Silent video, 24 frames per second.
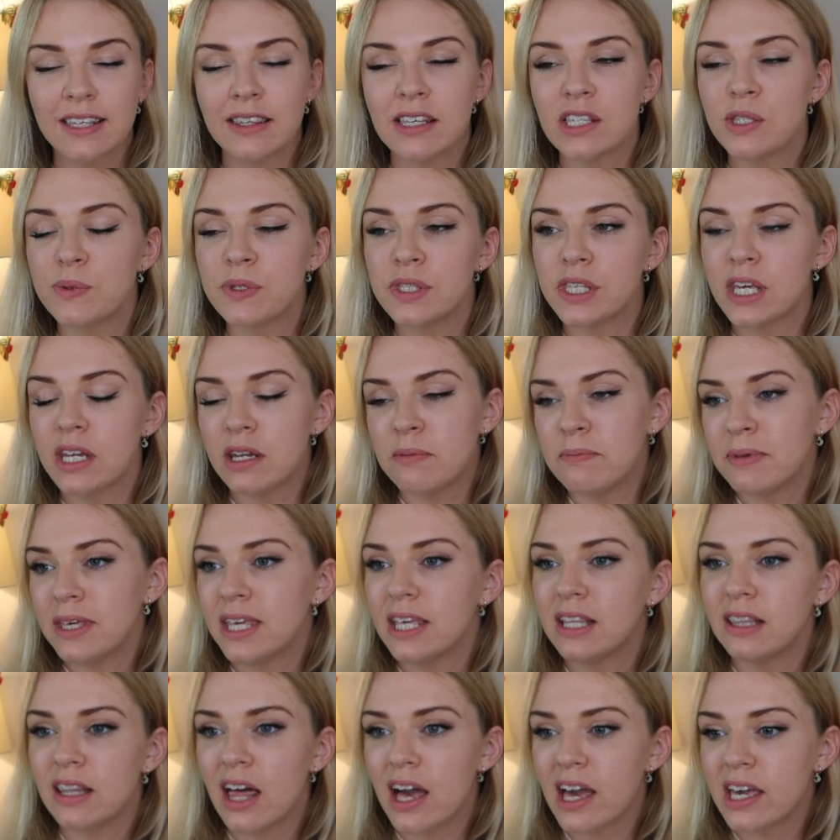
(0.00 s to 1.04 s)
this was gonna
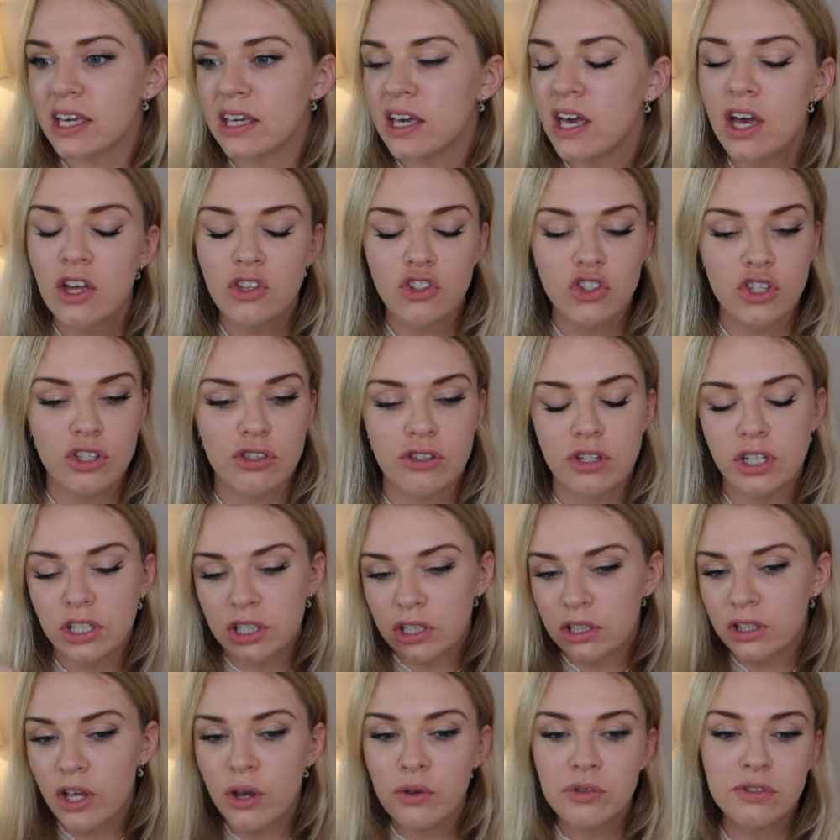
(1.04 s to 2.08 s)
be like just
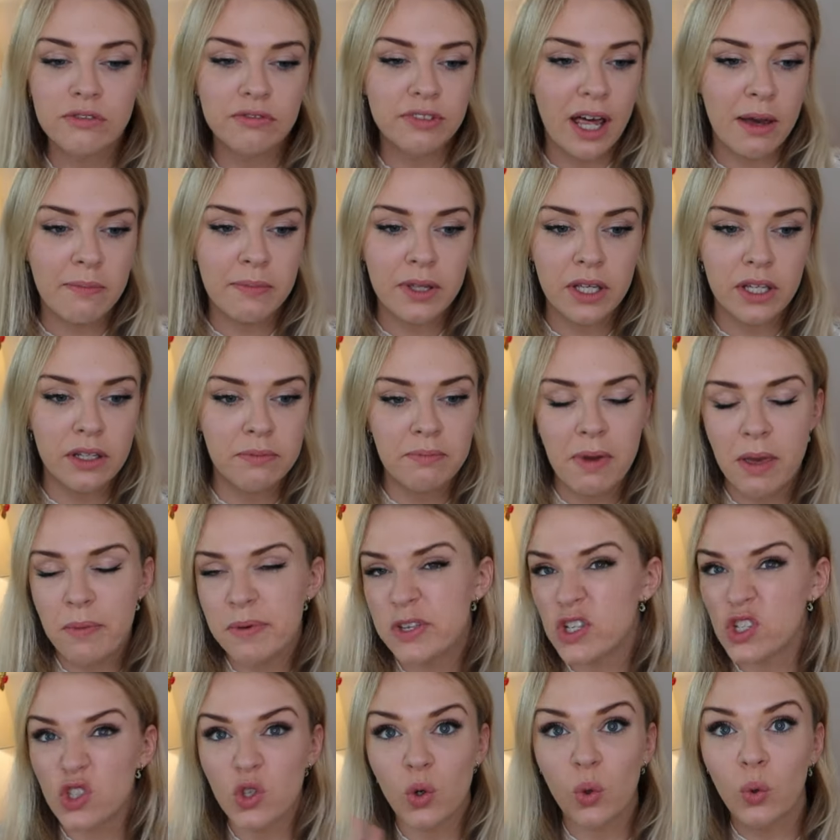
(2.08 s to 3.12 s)
loads of lemon, maybe
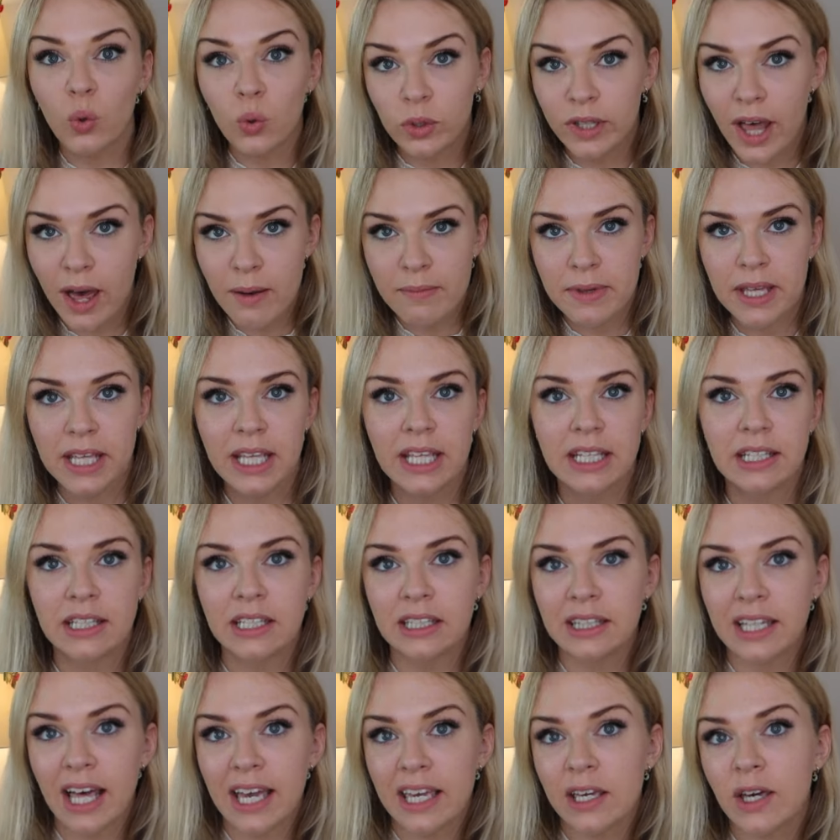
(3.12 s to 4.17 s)
just all lemon,
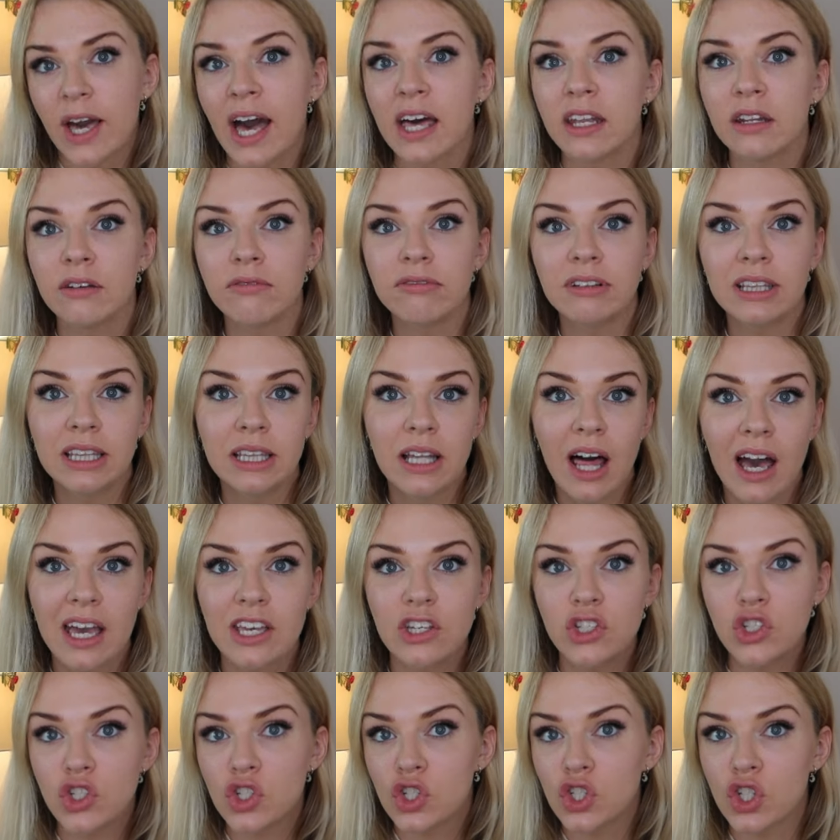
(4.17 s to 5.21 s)
like kind of
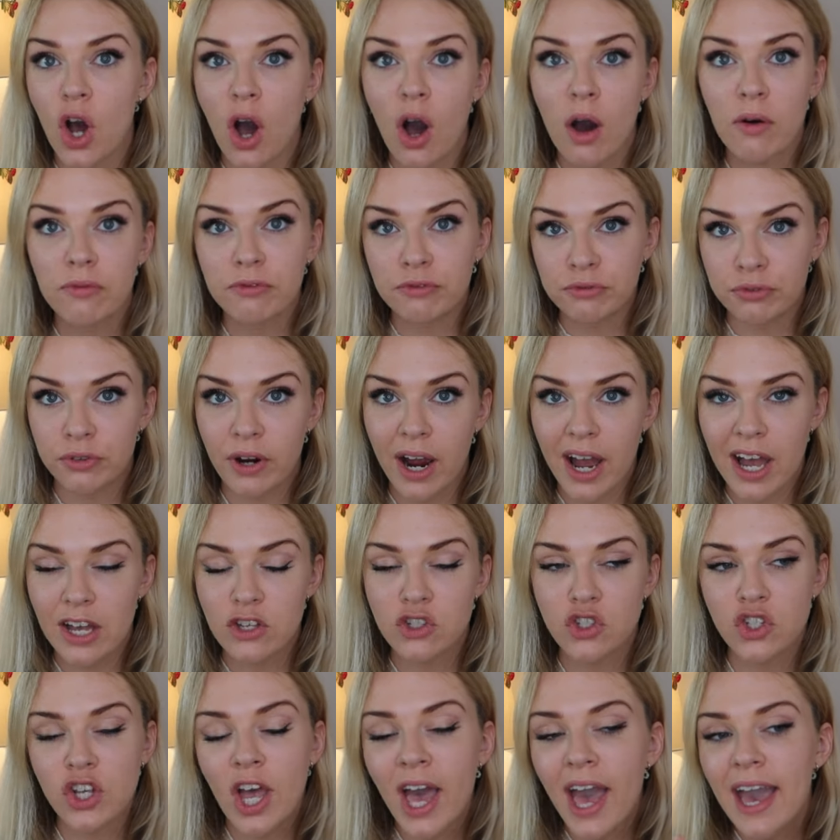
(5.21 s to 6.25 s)
light, sharp,
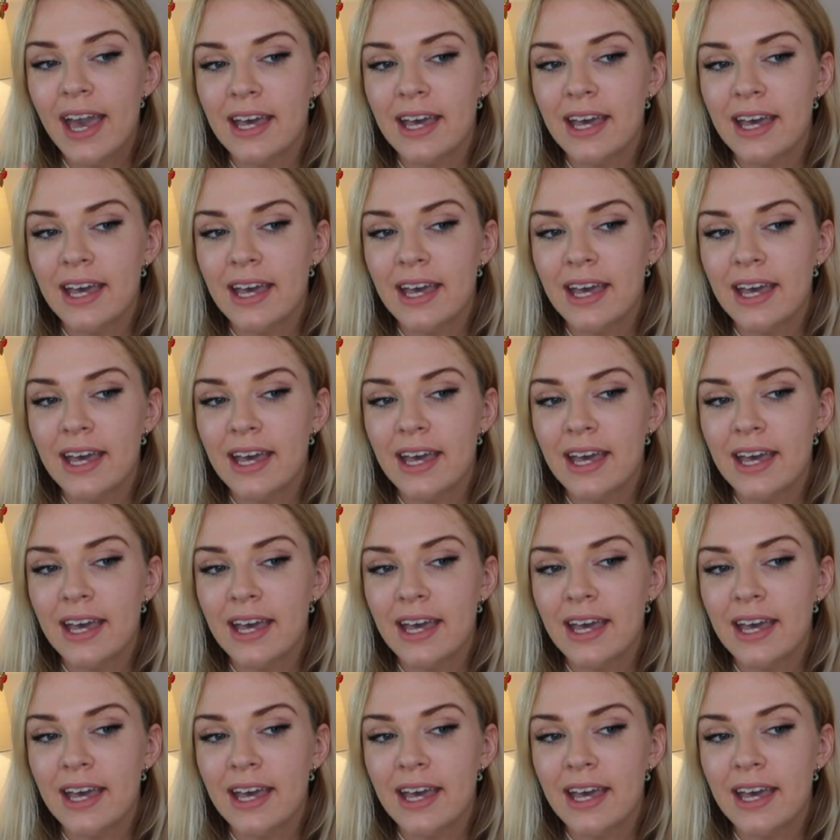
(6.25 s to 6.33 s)
fresh.